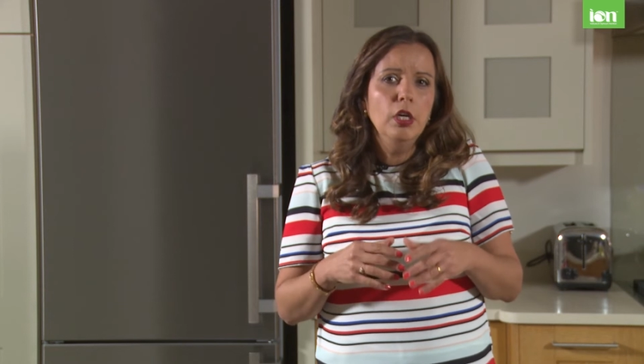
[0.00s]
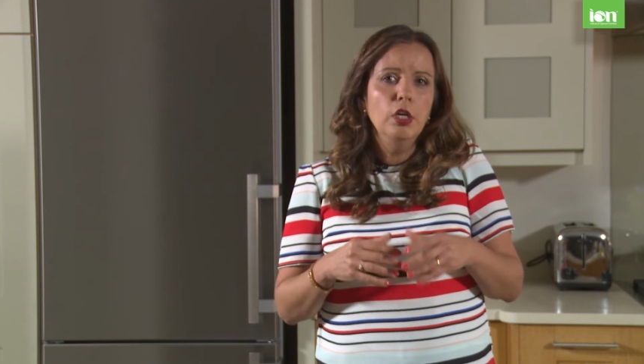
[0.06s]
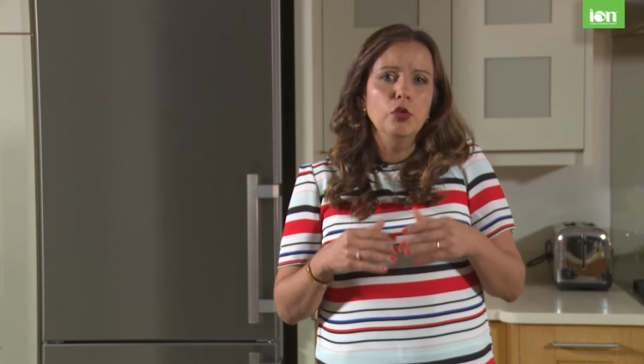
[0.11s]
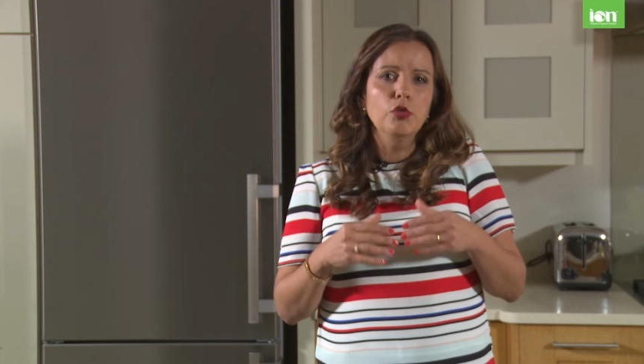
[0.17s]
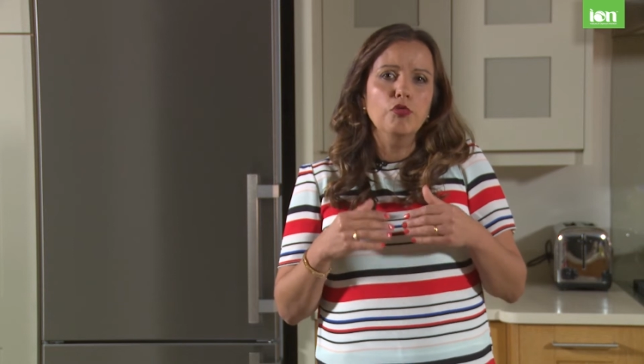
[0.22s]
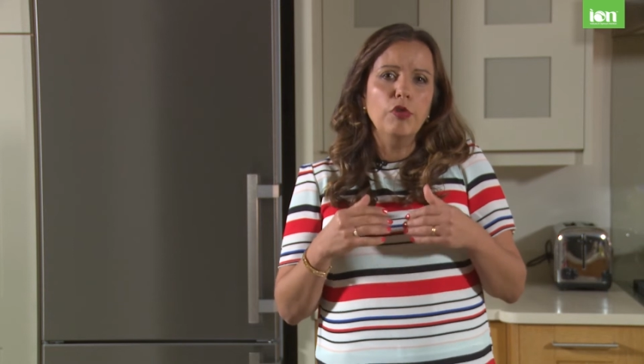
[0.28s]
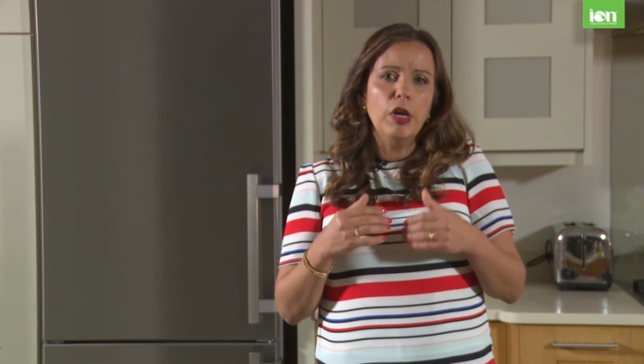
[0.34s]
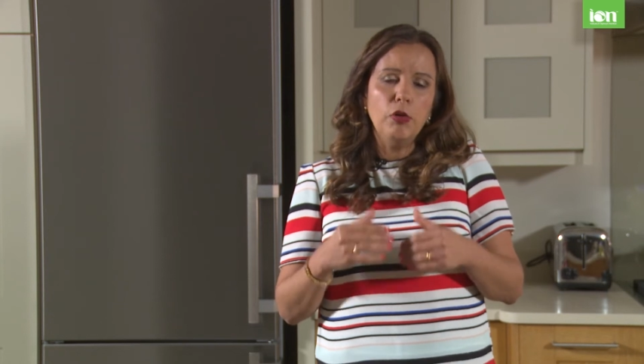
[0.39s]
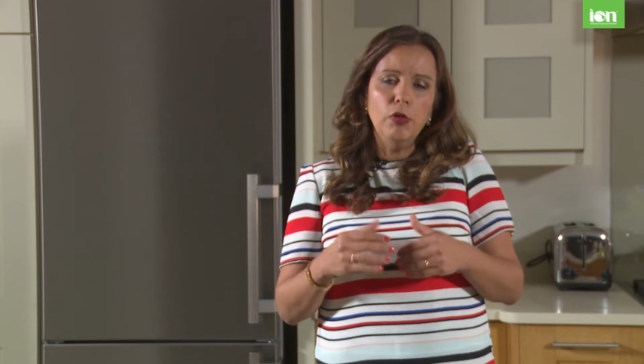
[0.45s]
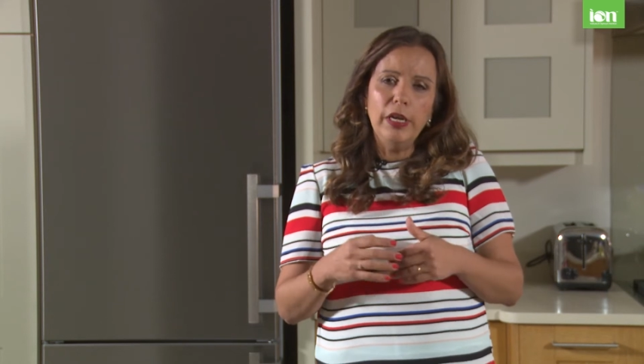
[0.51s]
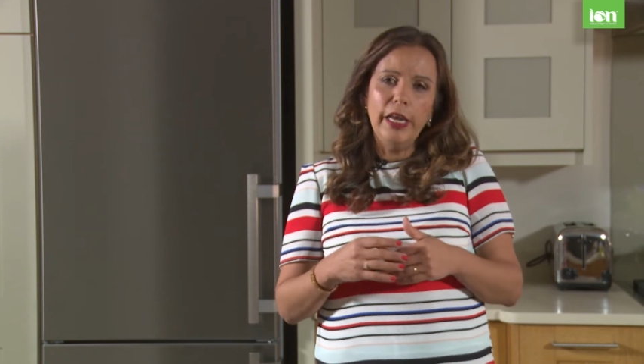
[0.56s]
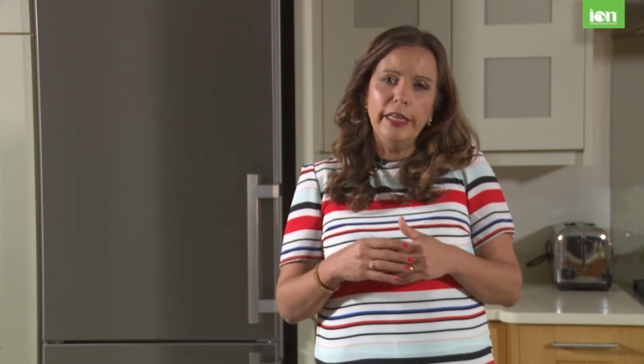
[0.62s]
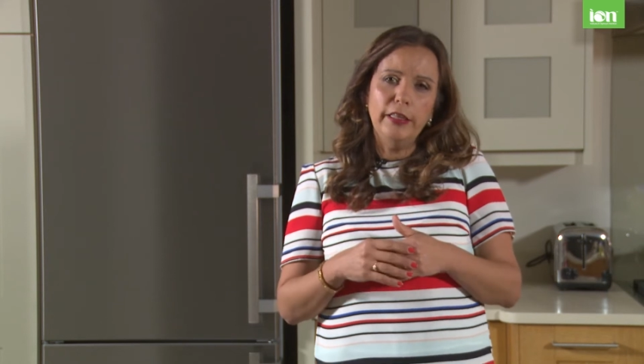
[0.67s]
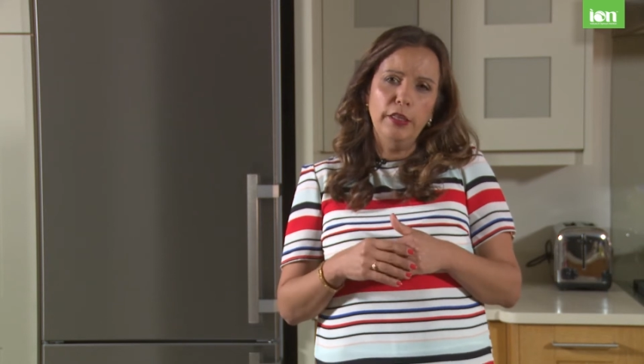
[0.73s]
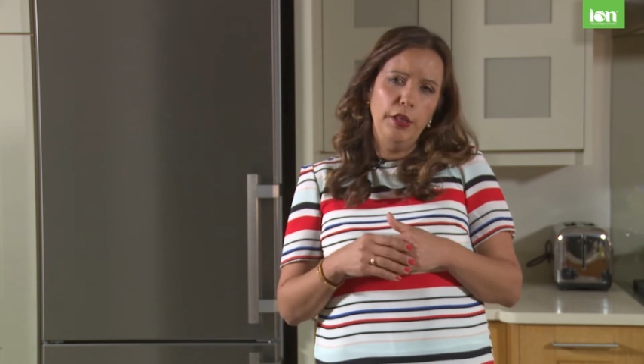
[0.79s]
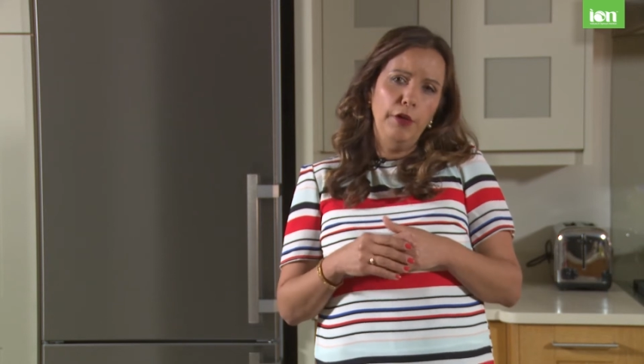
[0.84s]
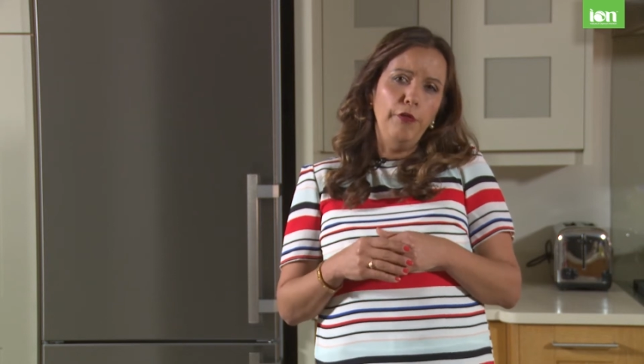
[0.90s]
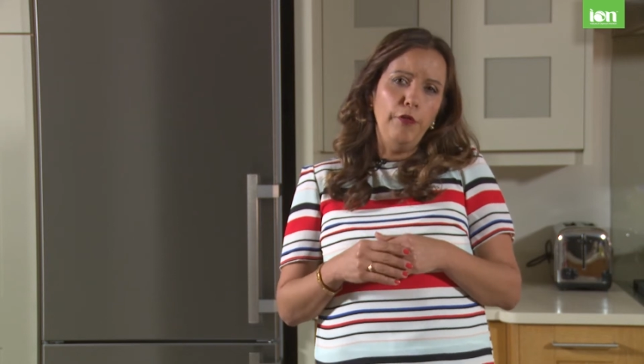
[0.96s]
to
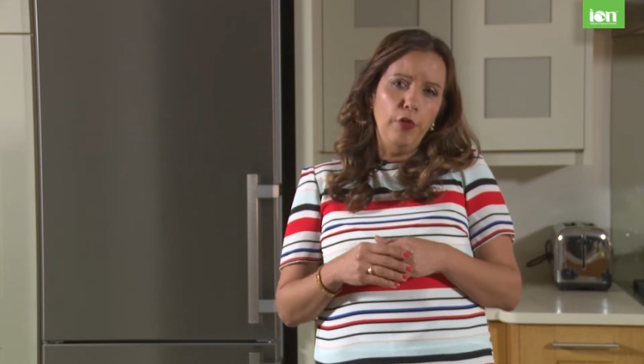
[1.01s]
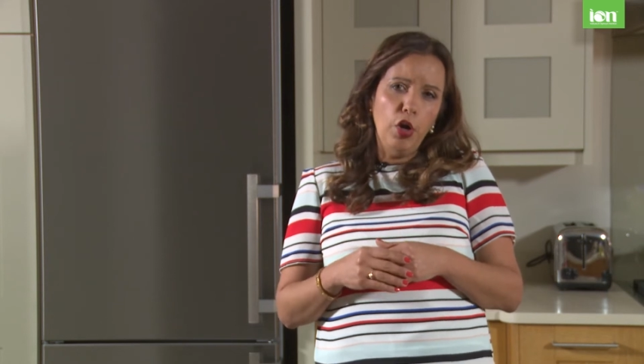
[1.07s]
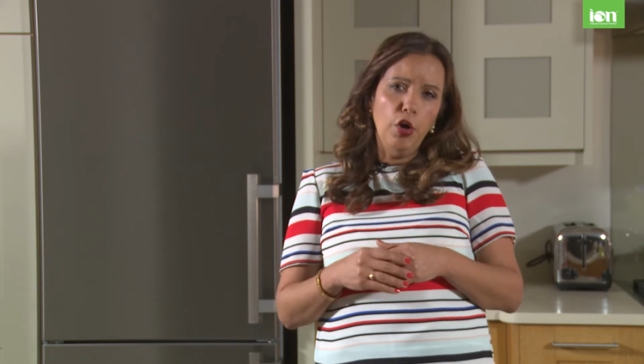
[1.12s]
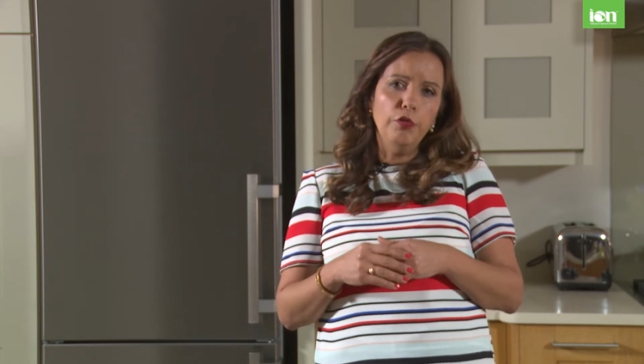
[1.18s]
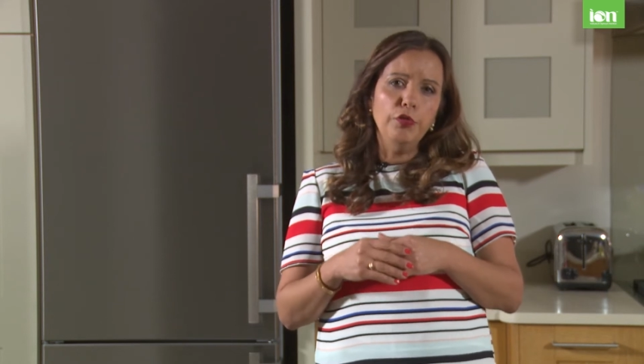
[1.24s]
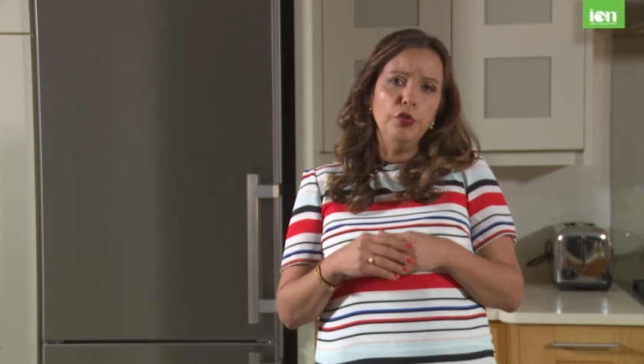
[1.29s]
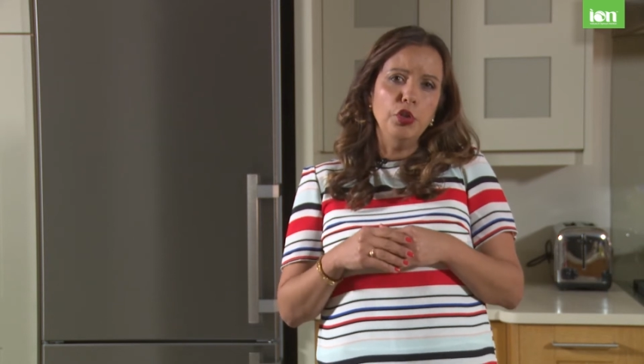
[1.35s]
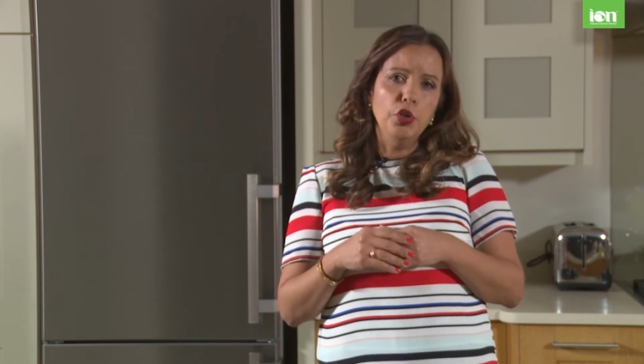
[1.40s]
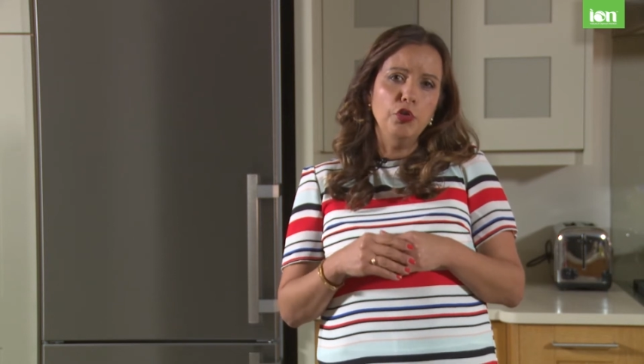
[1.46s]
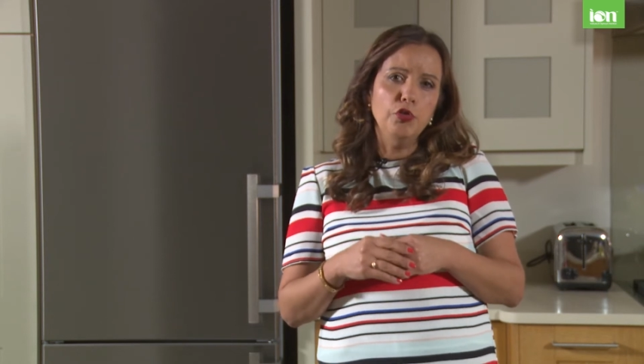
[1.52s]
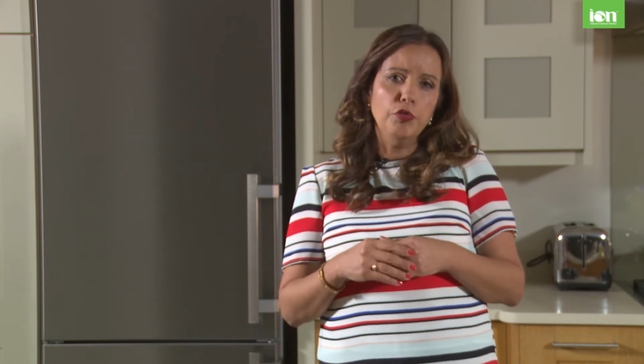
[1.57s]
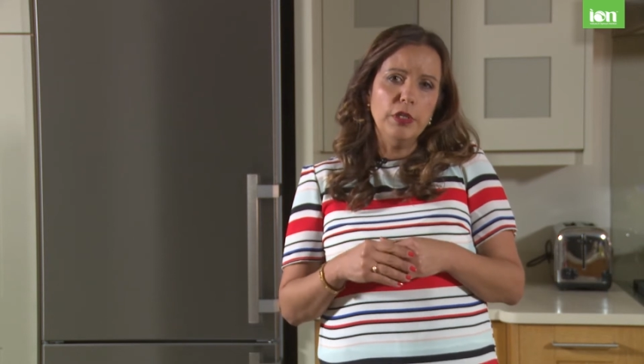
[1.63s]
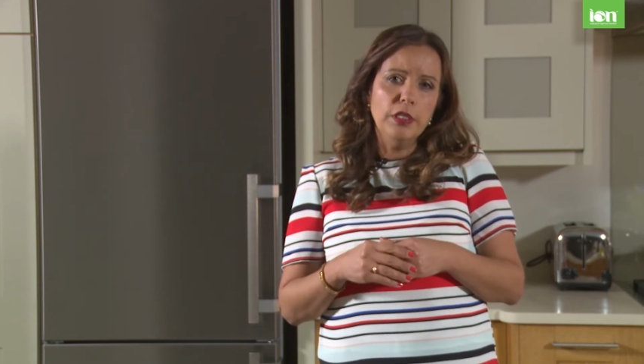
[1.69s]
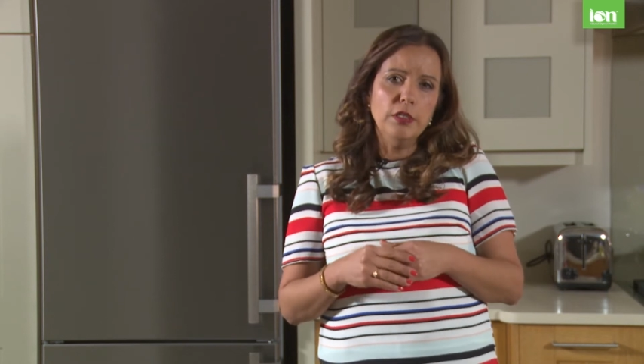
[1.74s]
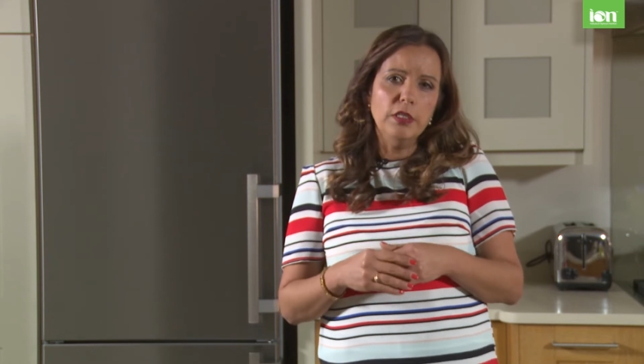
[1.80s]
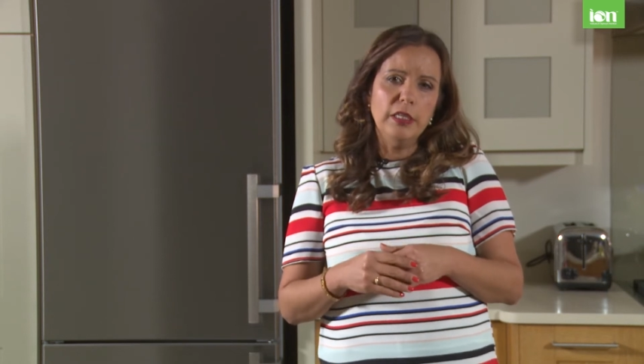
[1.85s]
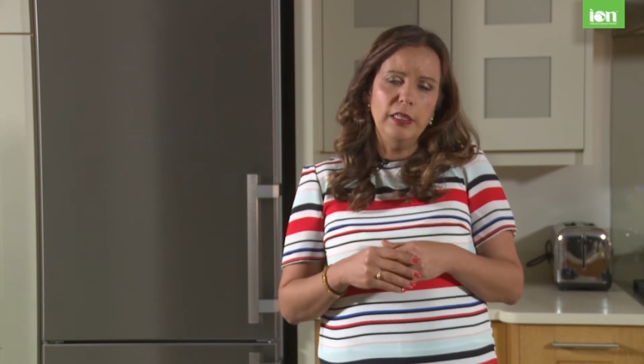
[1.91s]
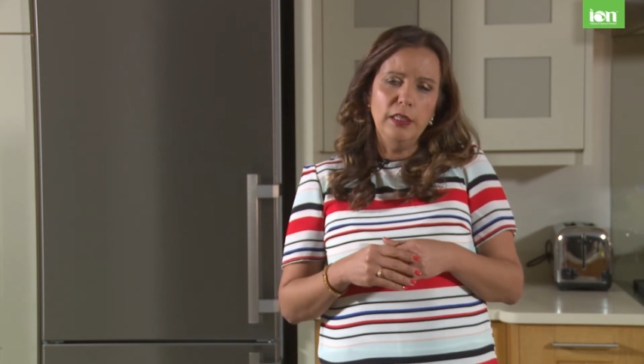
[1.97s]
regulate the flow of
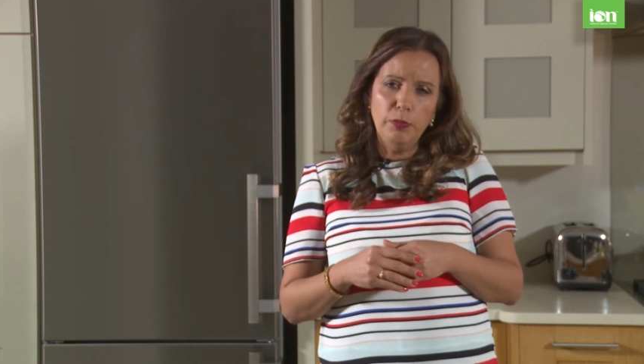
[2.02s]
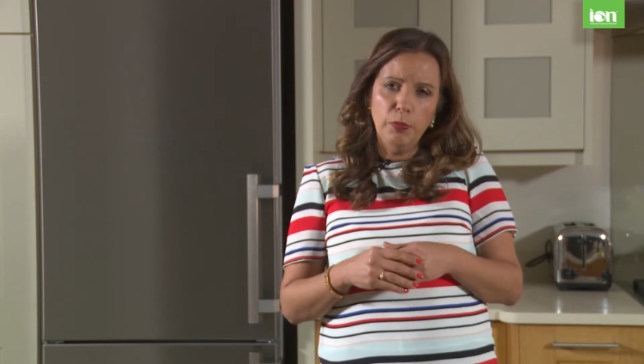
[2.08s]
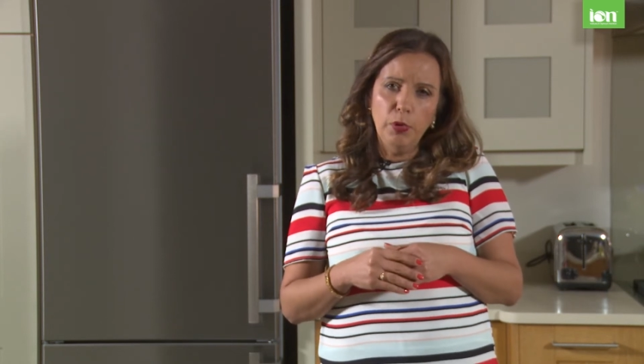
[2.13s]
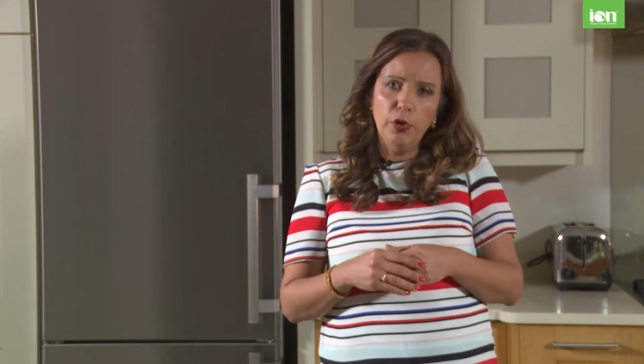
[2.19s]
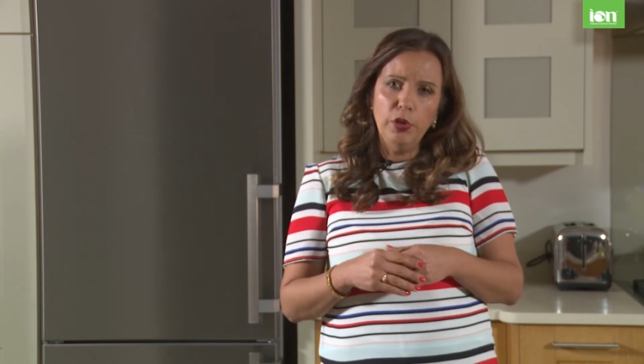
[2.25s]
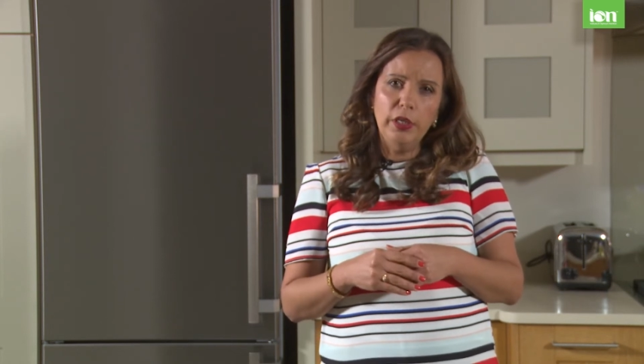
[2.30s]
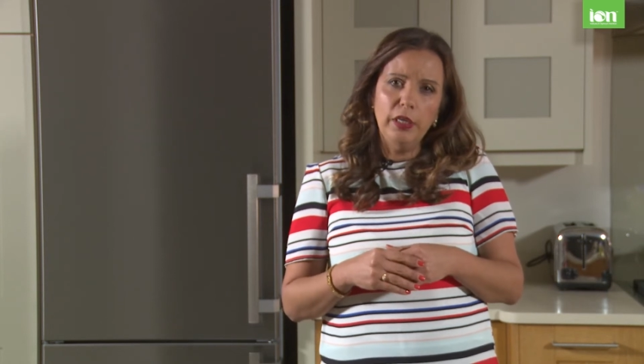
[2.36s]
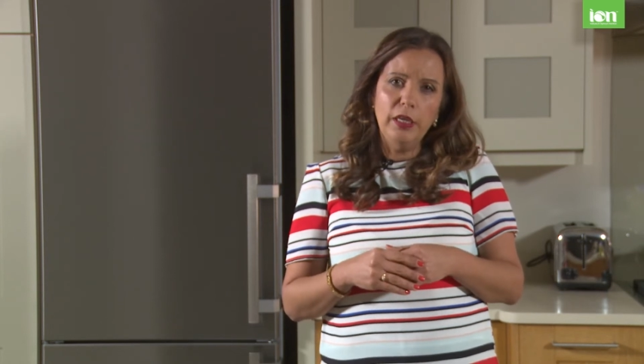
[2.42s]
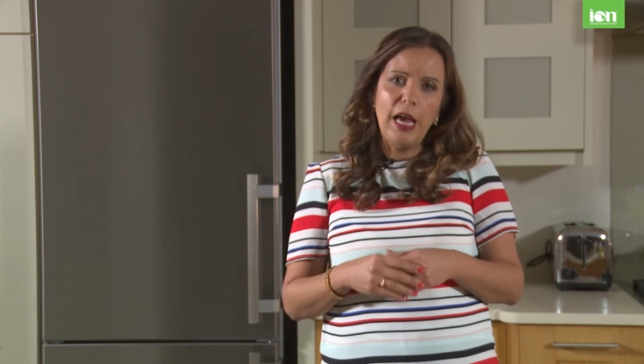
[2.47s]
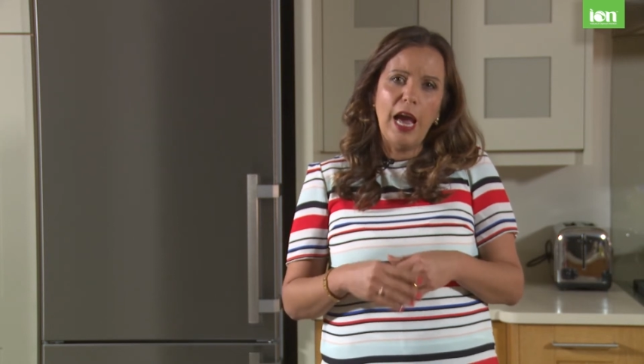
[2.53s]
nutrients in the body